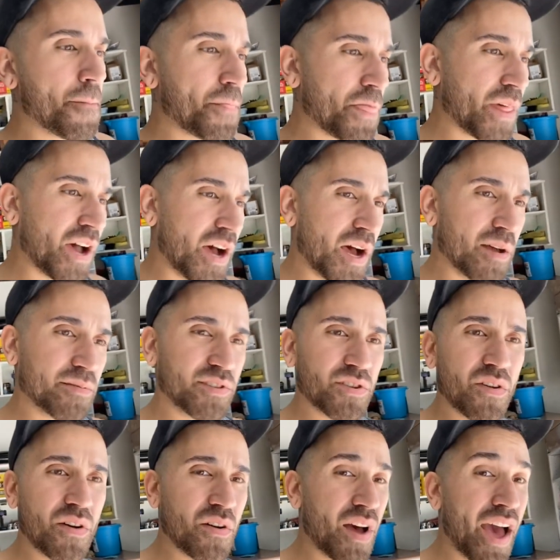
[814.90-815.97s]

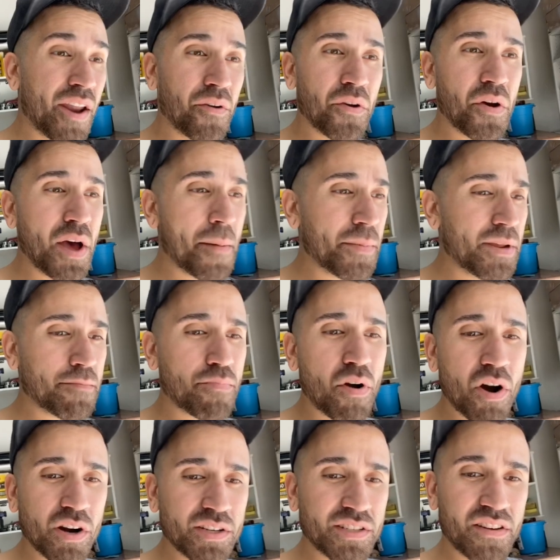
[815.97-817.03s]
So I don't know how many
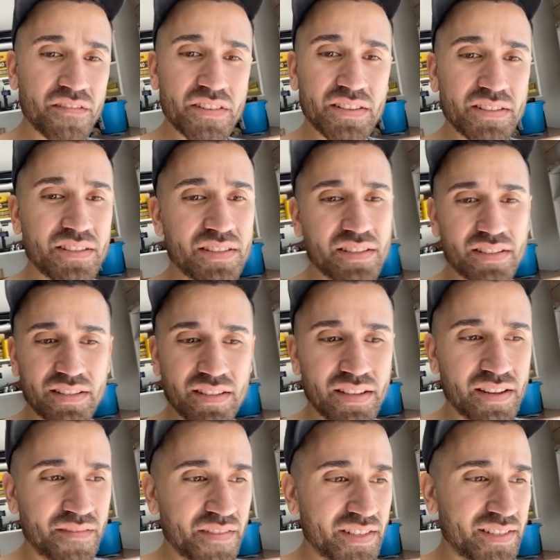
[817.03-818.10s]
parts of this
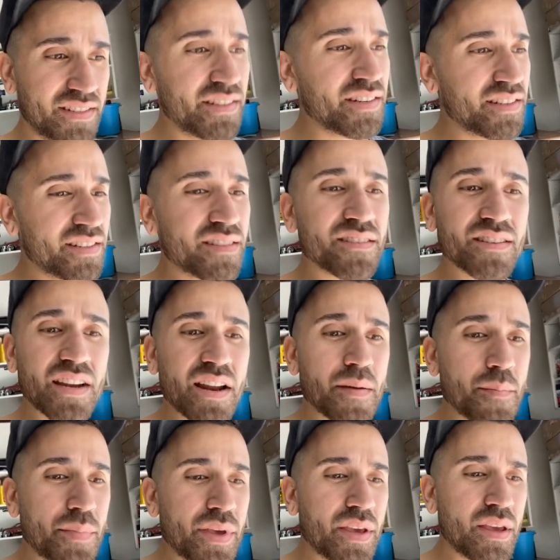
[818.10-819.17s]
series there's gonna
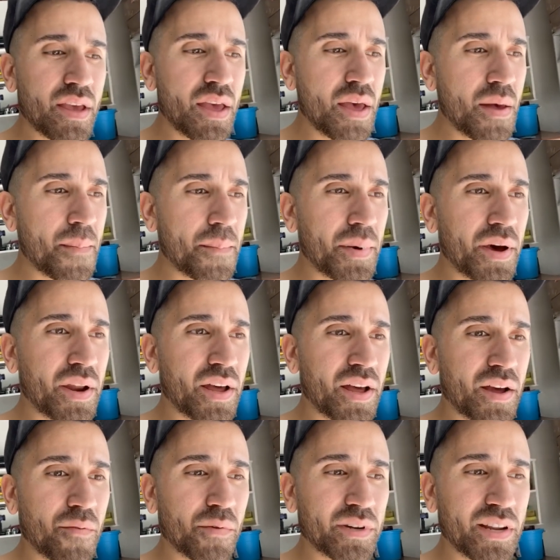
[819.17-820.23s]
be,
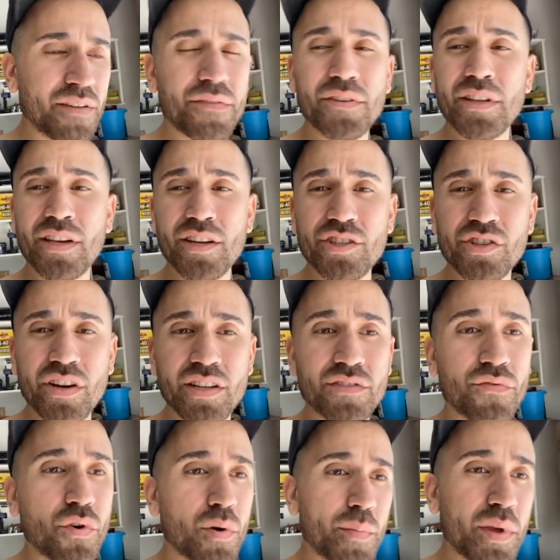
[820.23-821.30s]
but we're definitely gonna
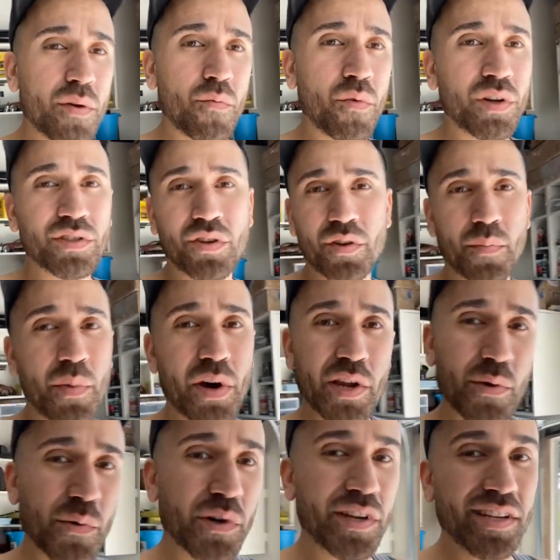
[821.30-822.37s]
transform it once all the body
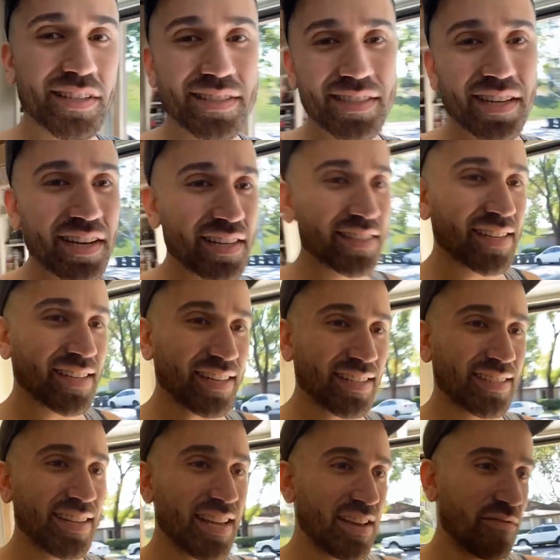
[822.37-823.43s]
working is done. Like I
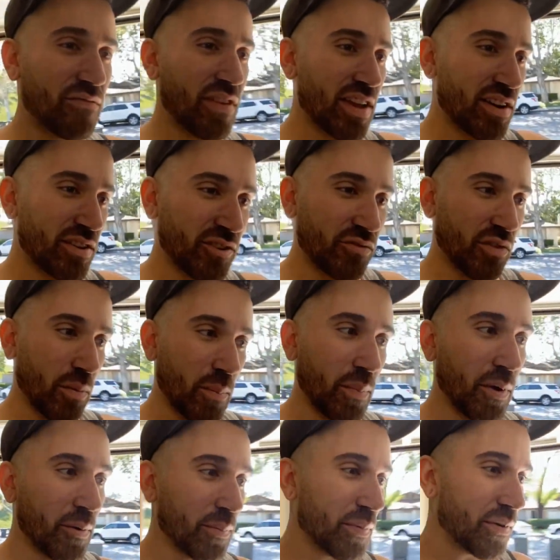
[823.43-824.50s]
said, fenders, front
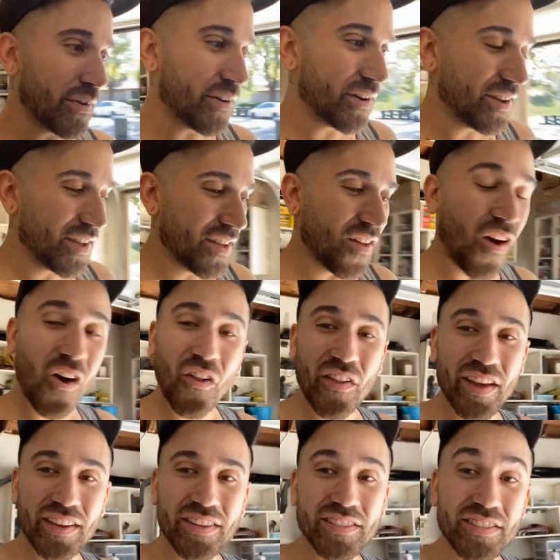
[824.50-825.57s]
bumper, all
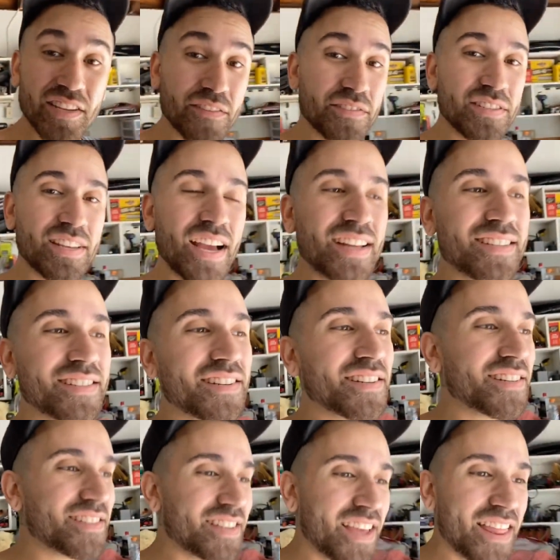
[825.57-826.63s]
that good stuff, side
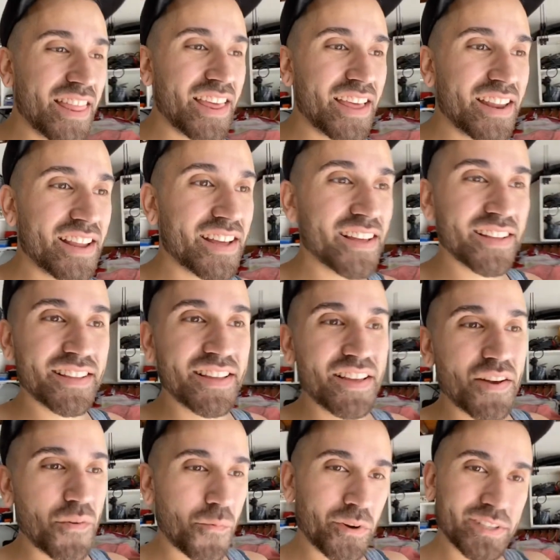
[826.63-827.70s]
skirts, and then
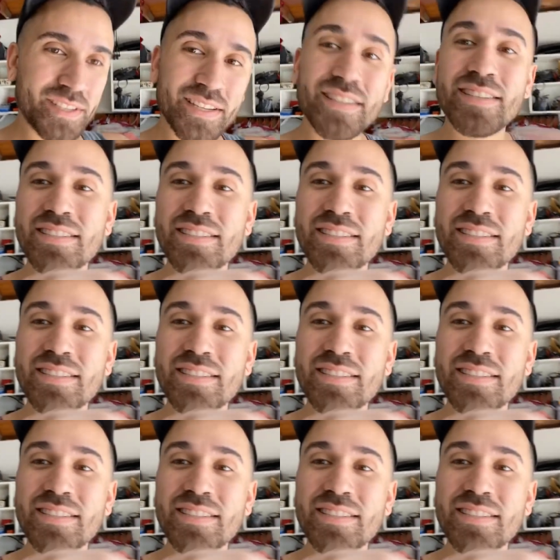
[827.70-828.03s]
once this is